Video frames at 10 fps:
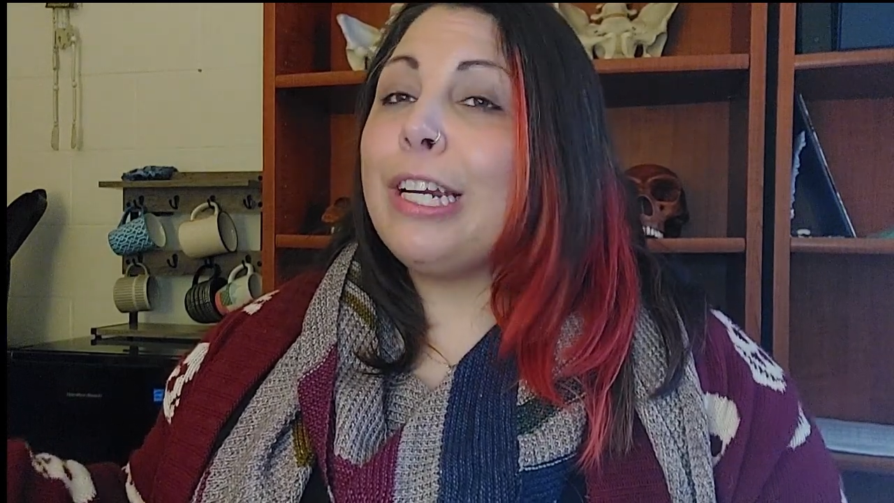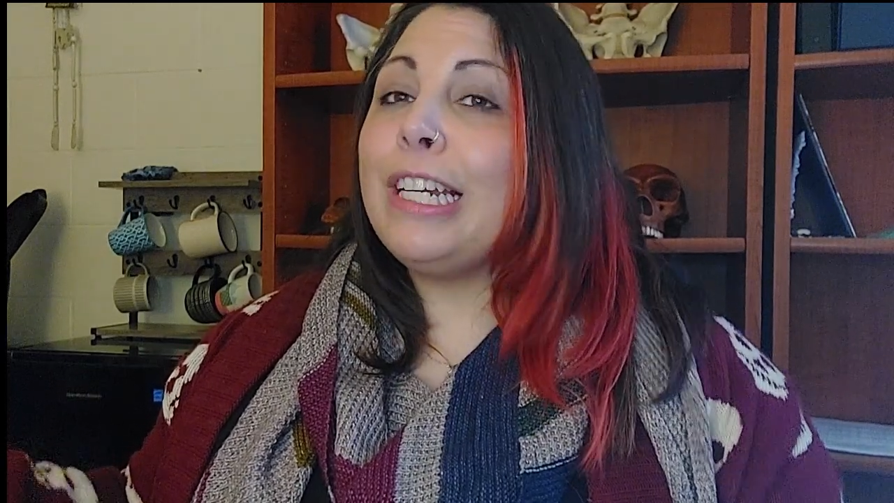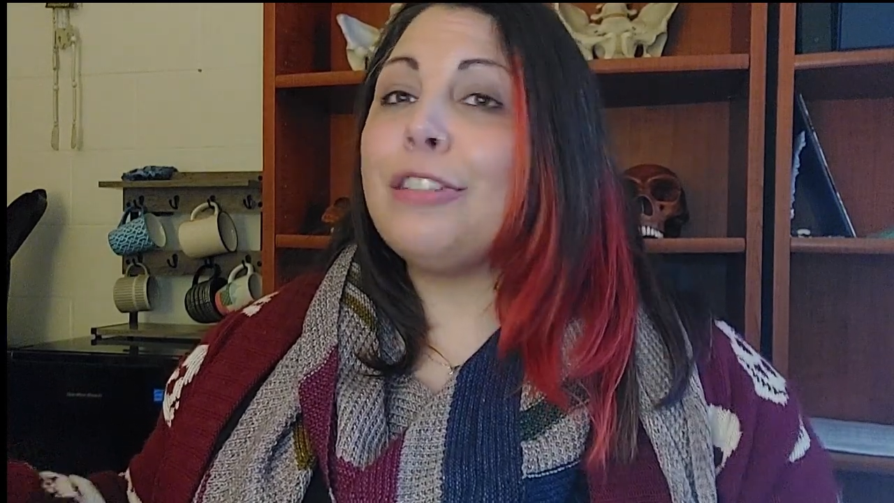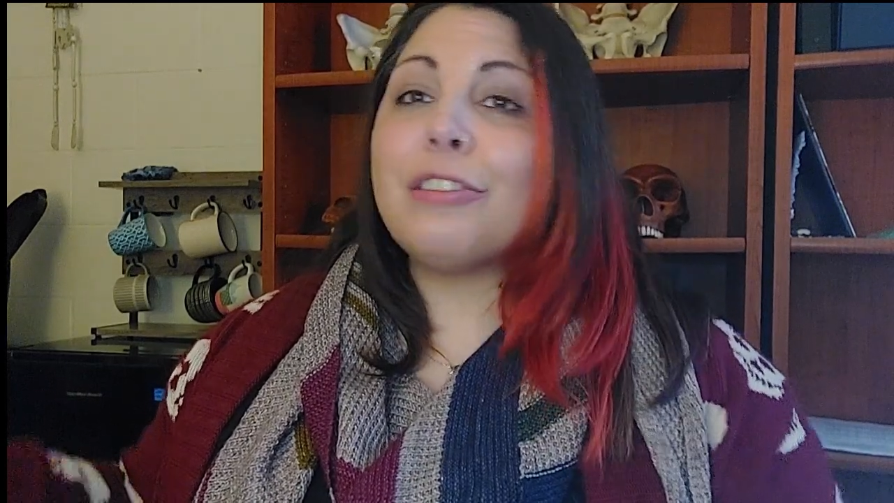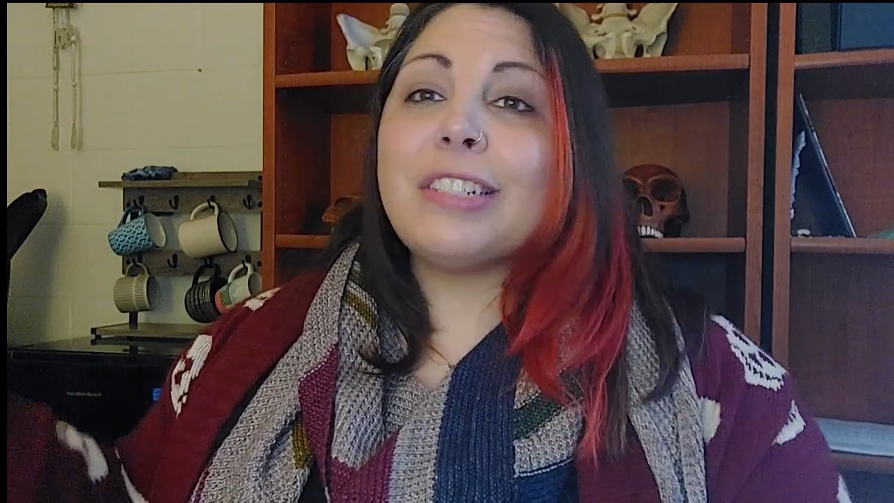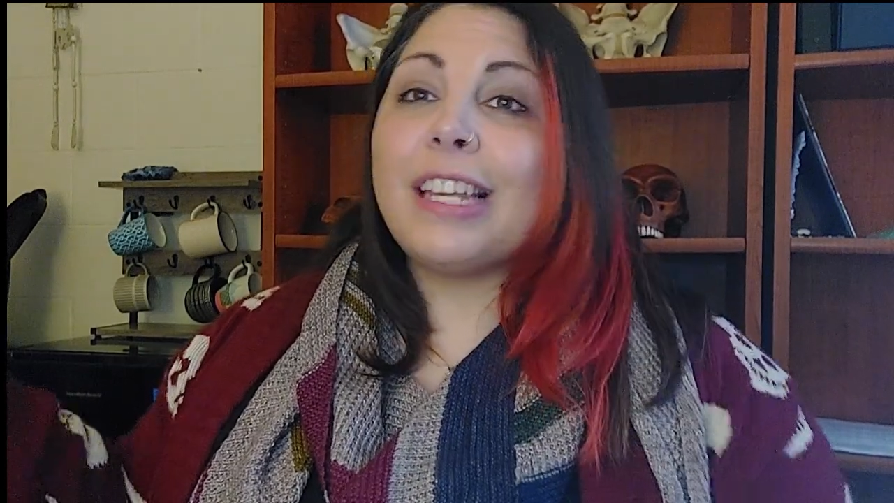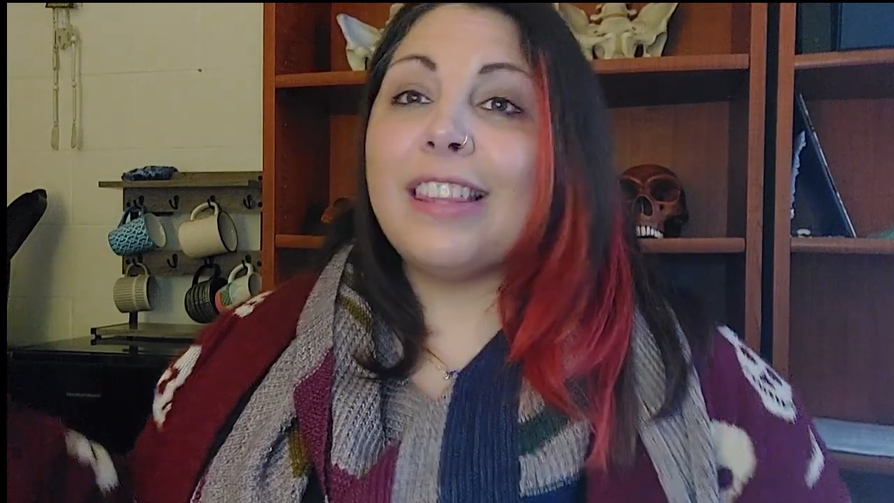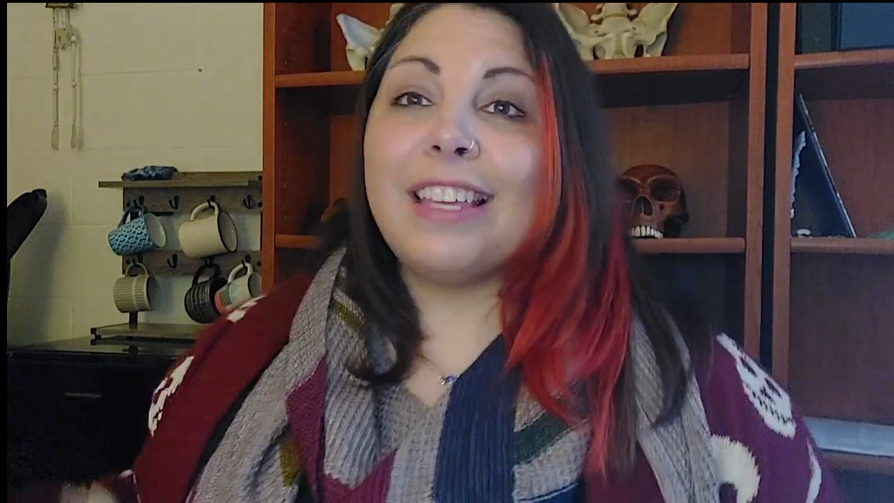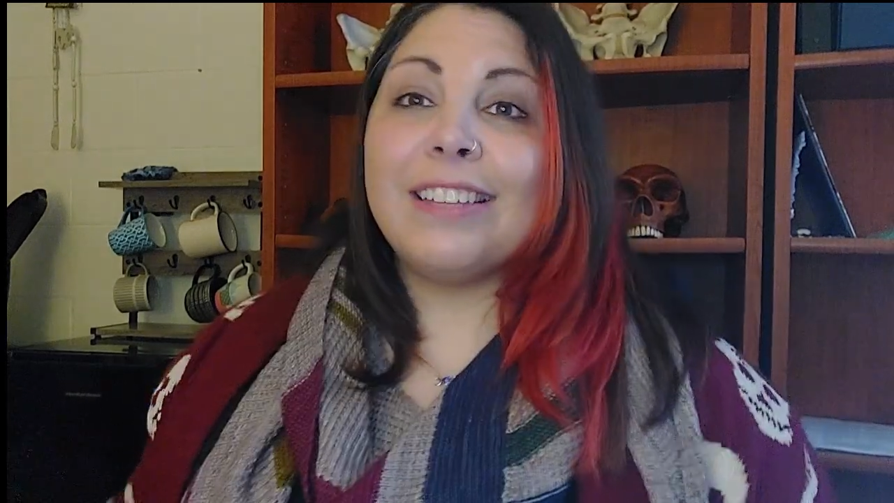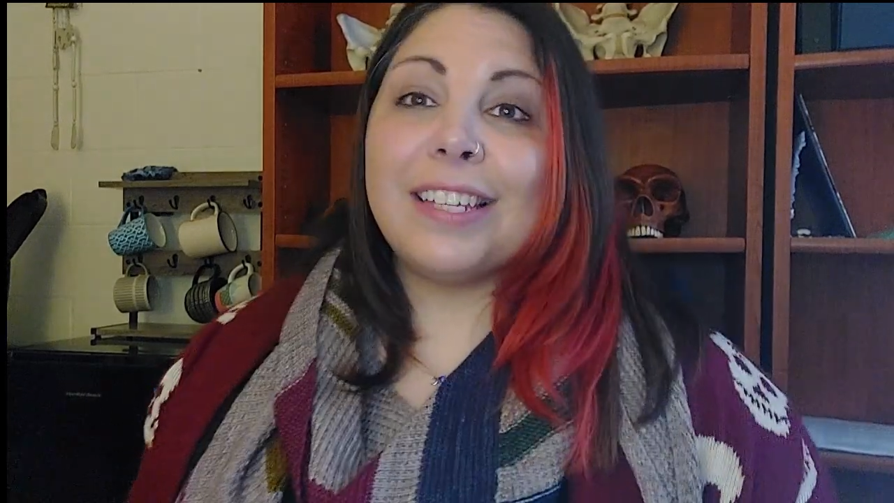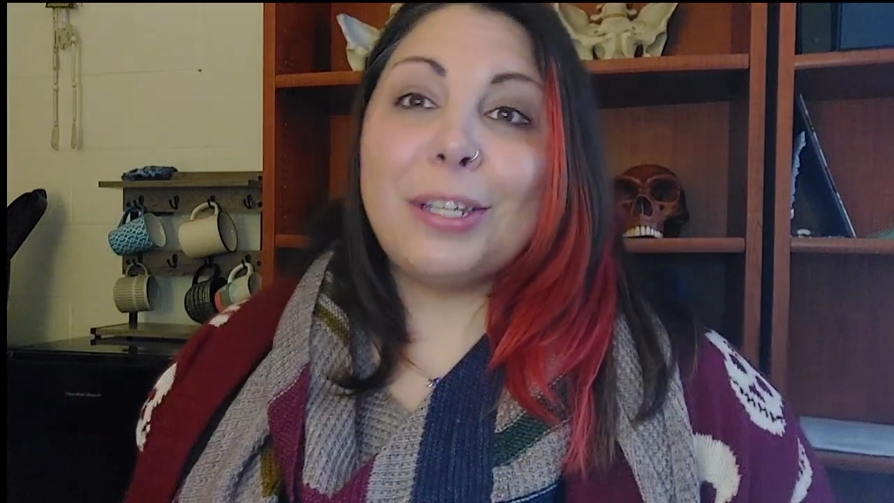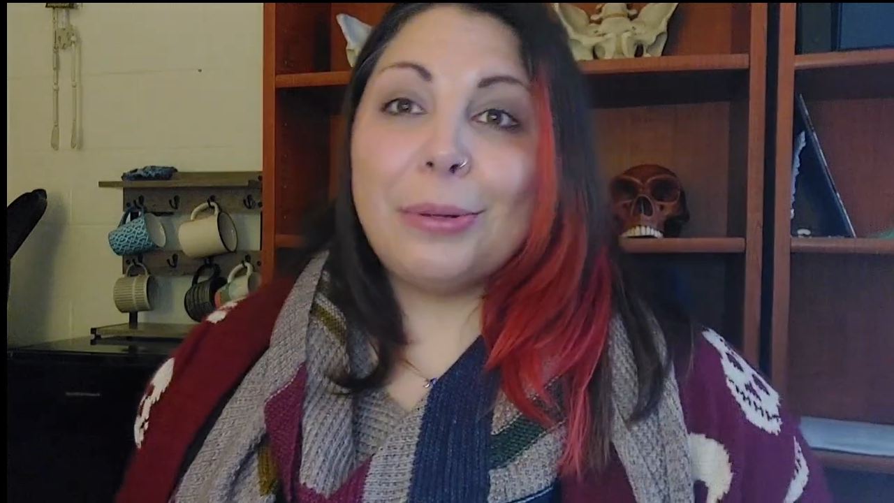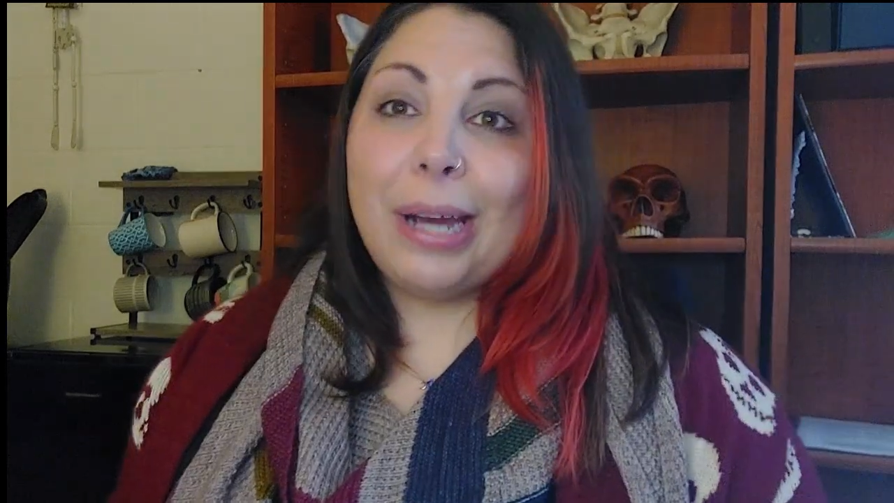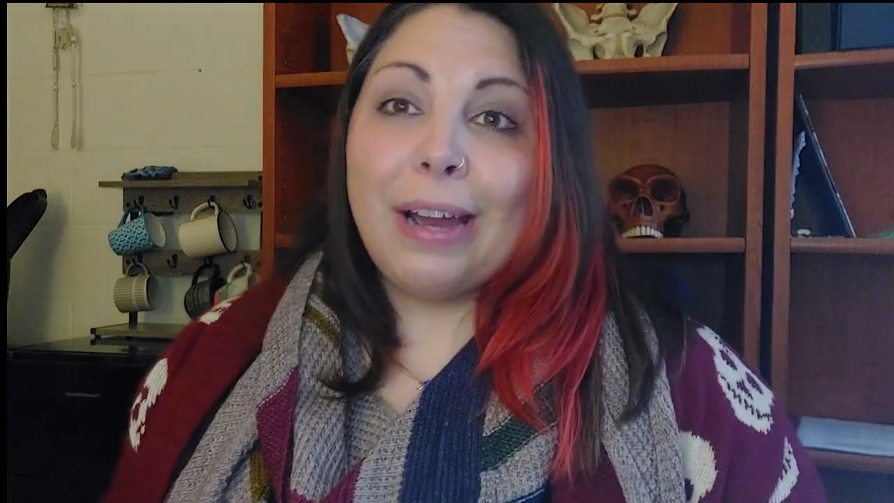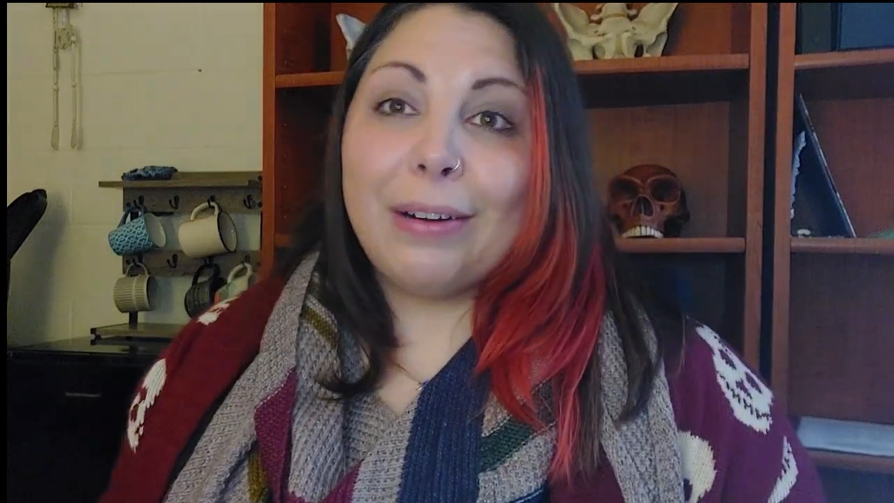interesting things that
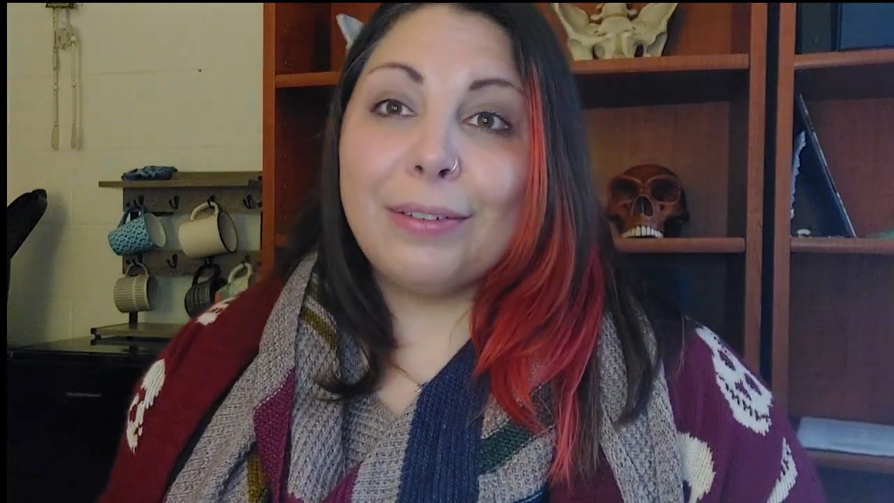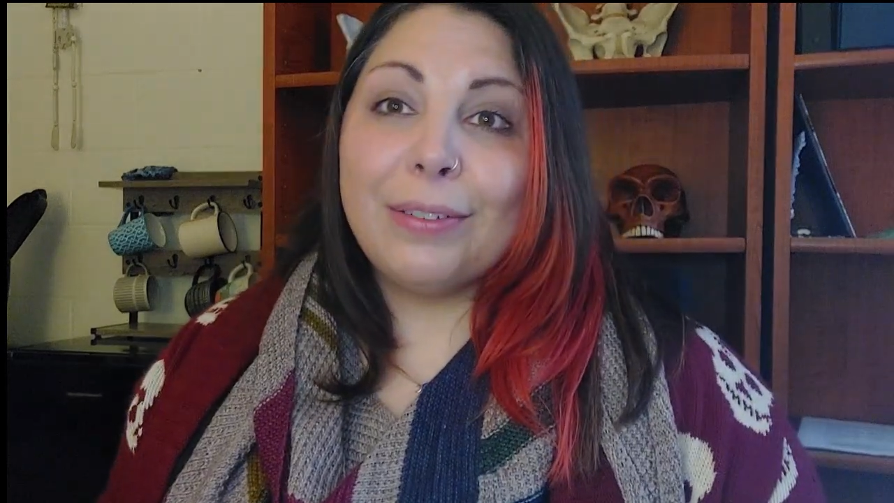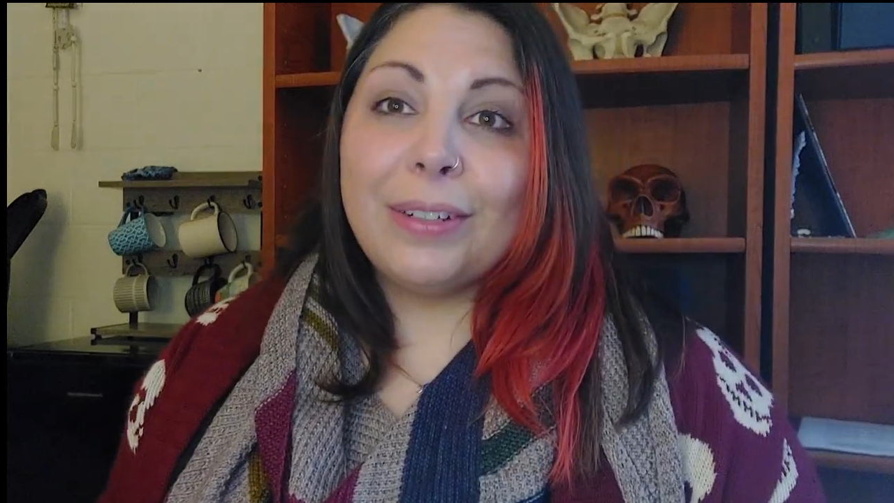you have